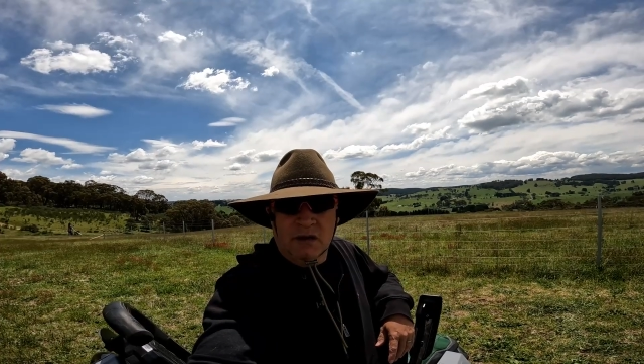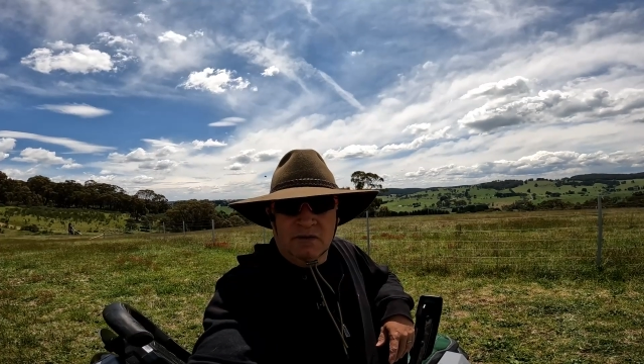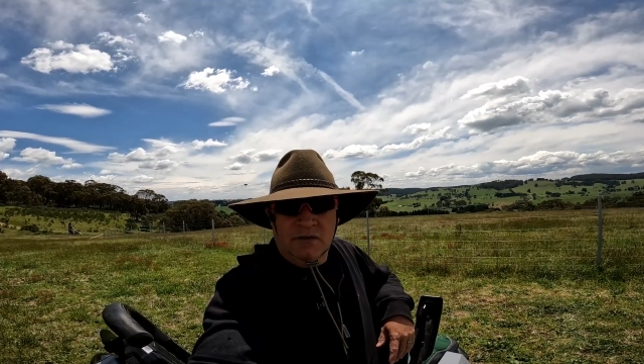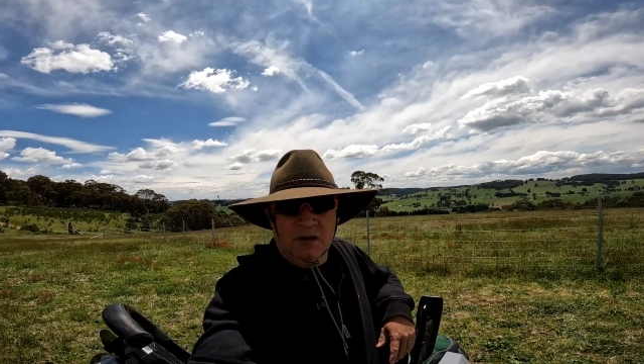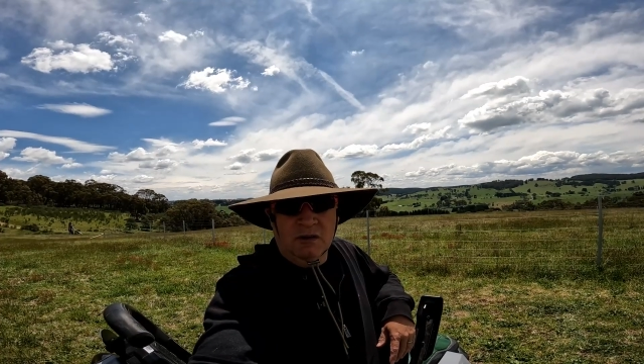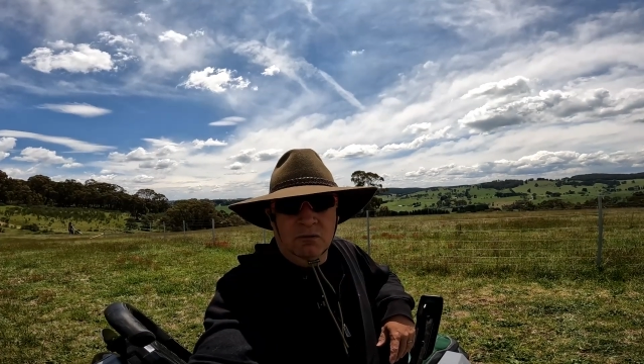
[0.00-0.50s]
the
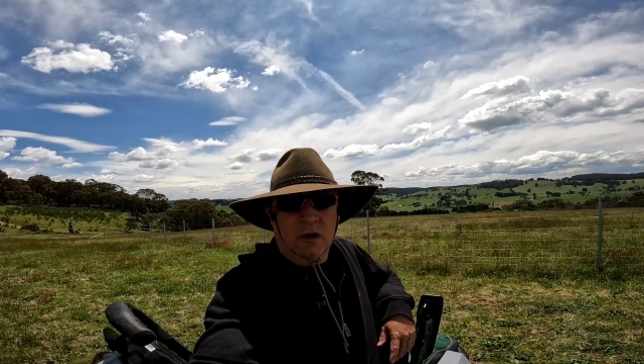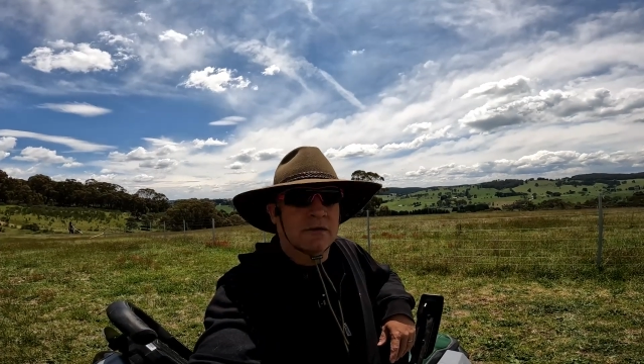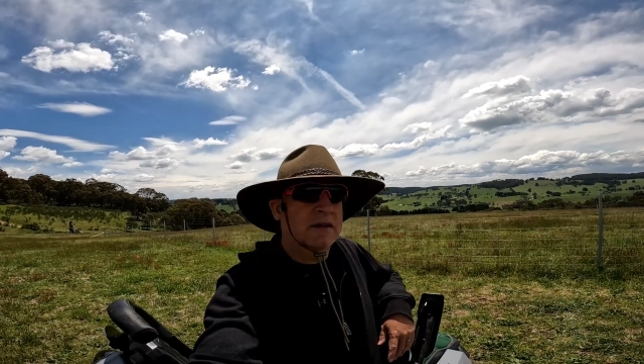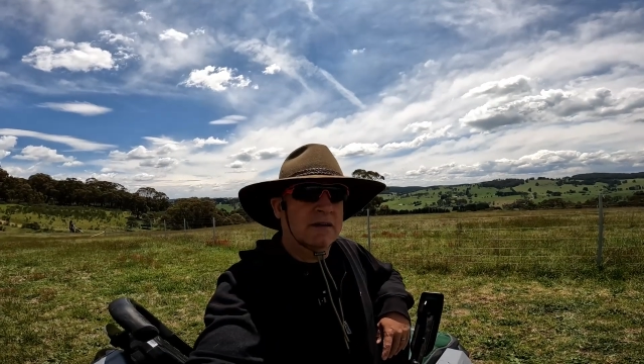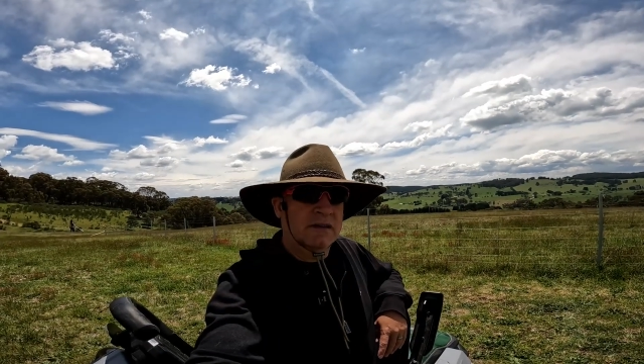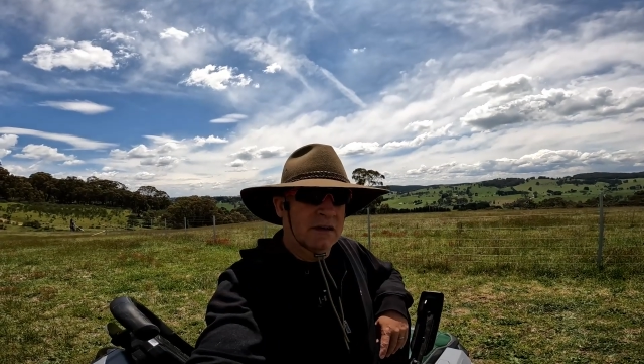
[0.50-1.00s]
view while
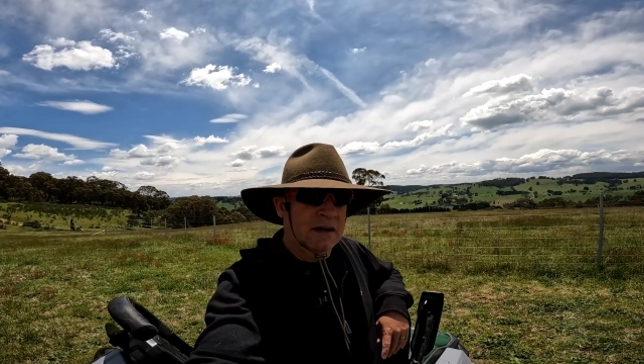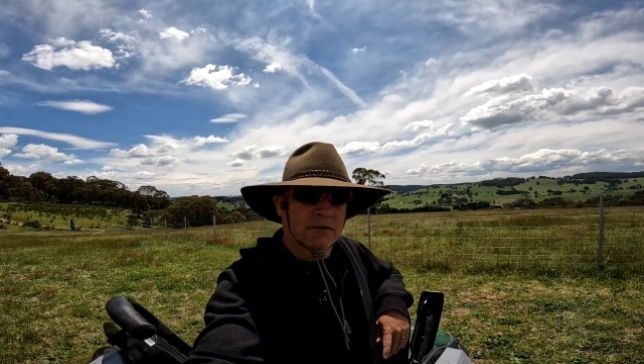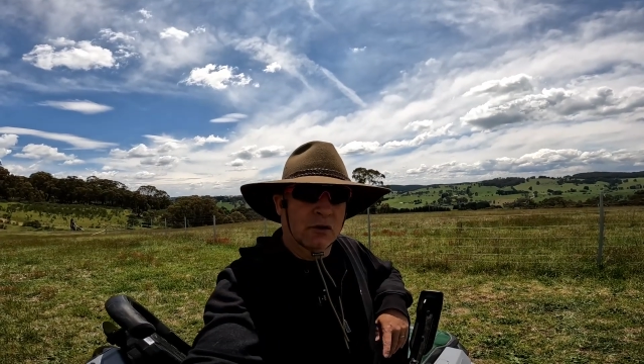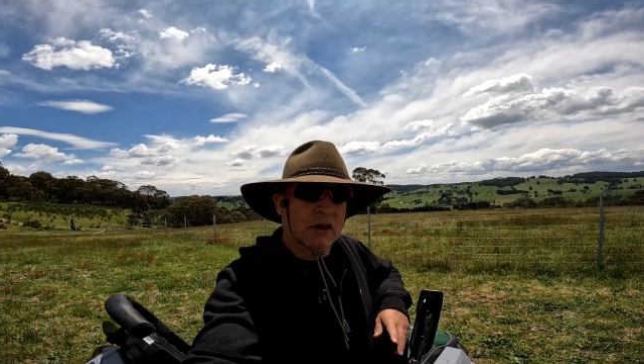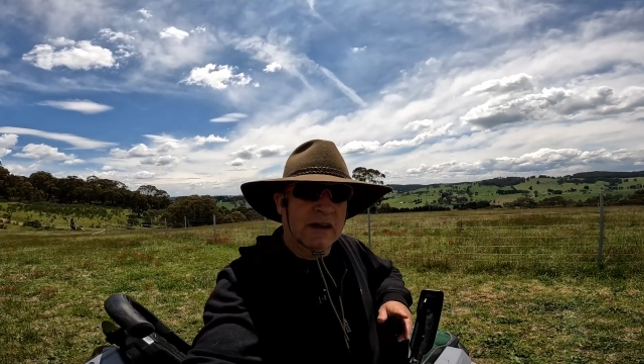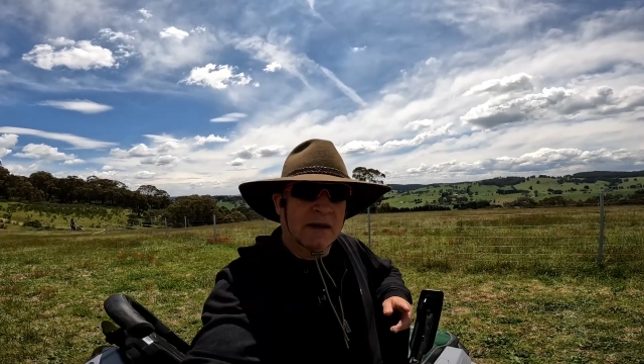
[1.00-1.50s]
you're
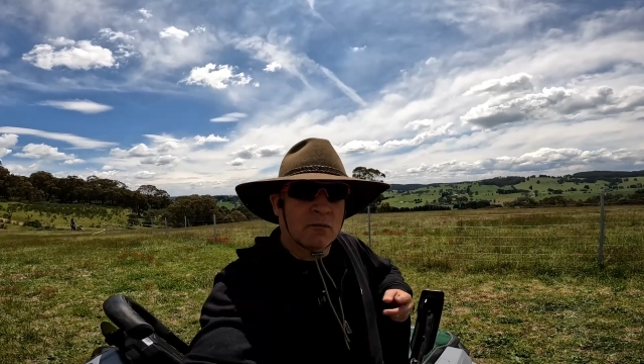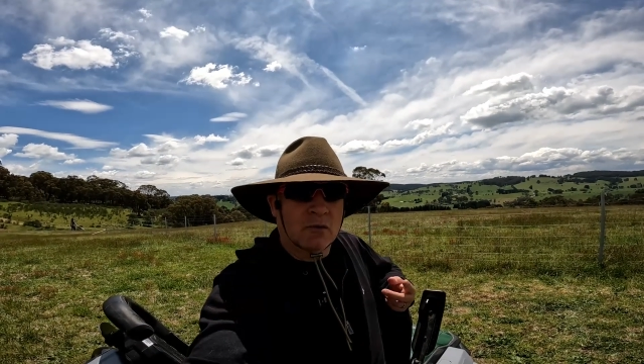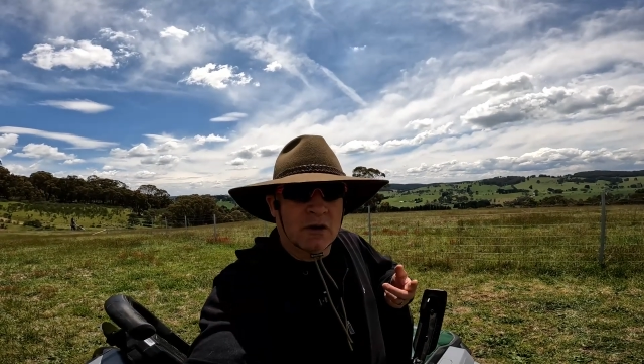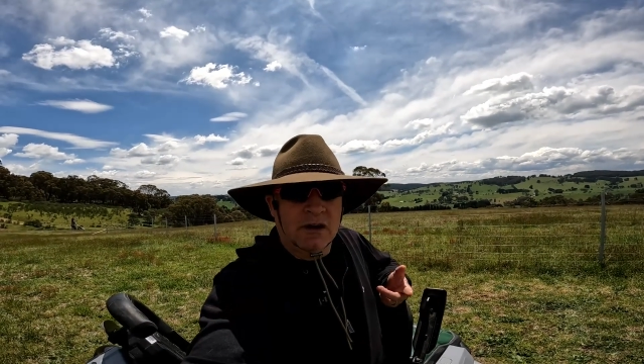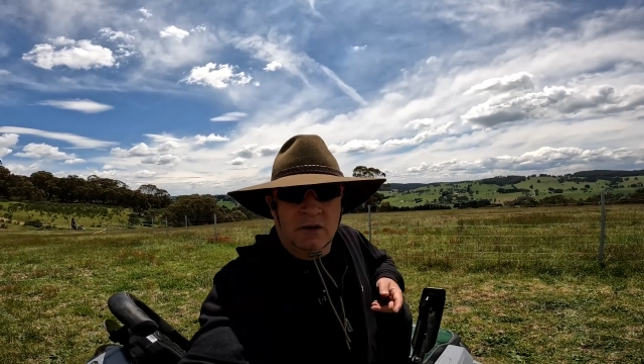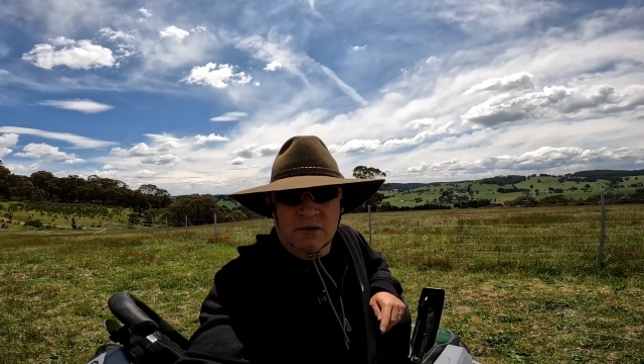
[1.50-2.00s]
never looking at
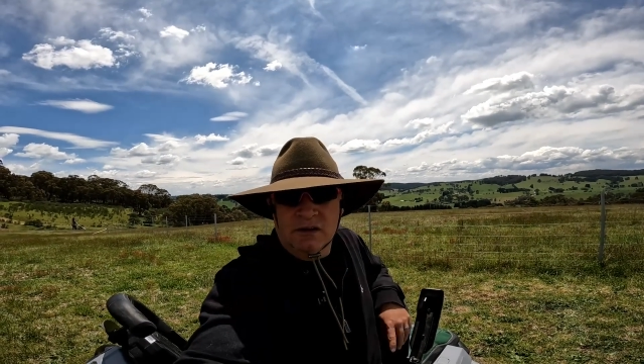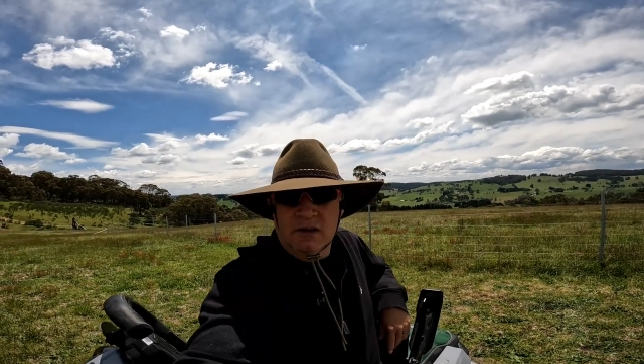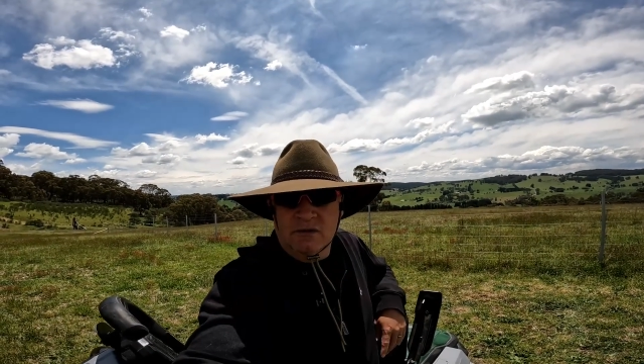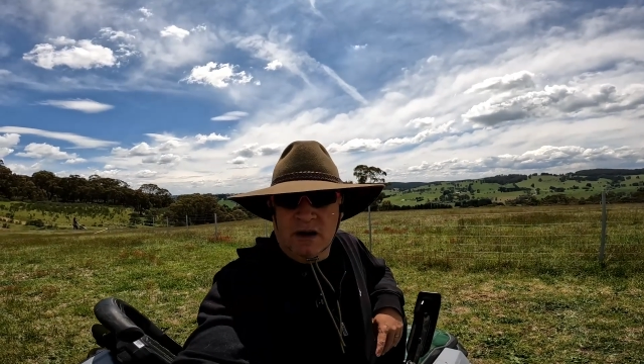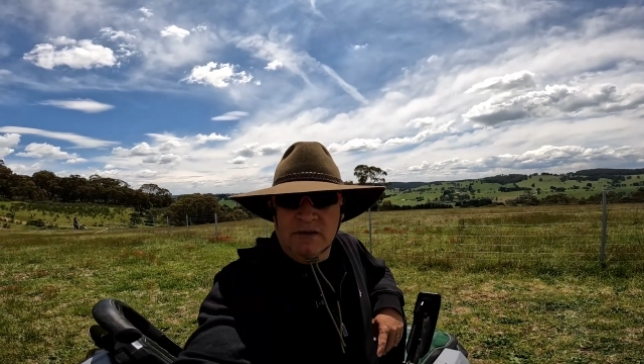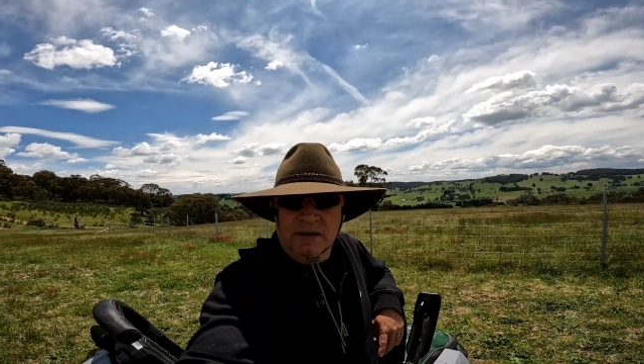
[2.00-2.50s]
while you're constantly
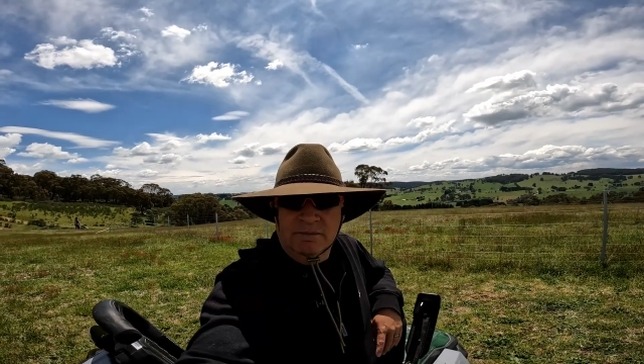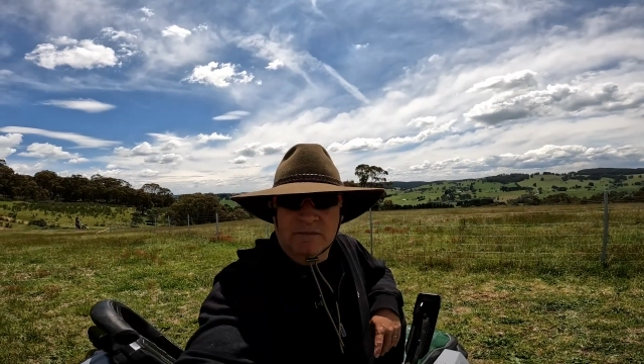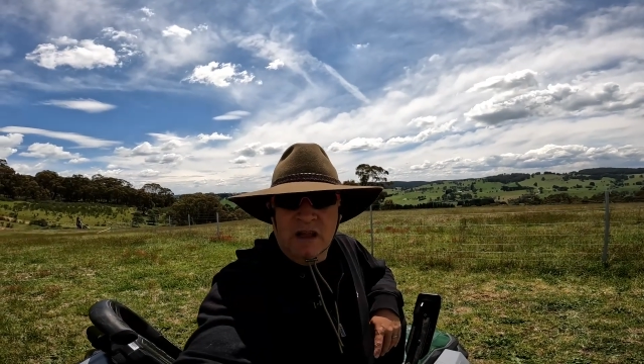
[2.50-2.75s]
driving.